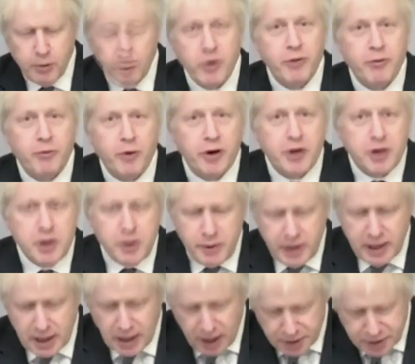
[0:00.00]
with
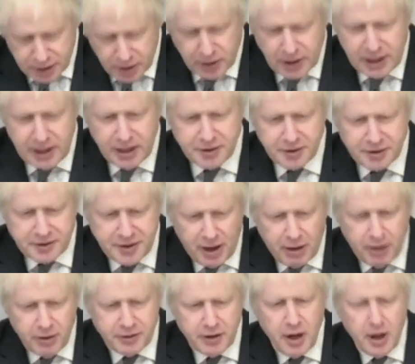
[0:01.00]
renewing our nuclear
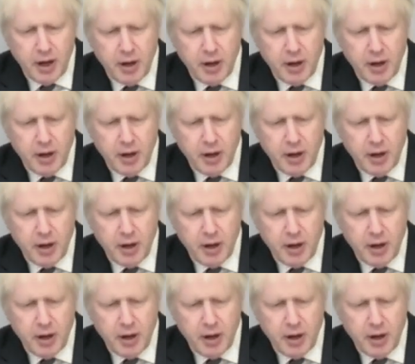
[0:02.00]
deterrent.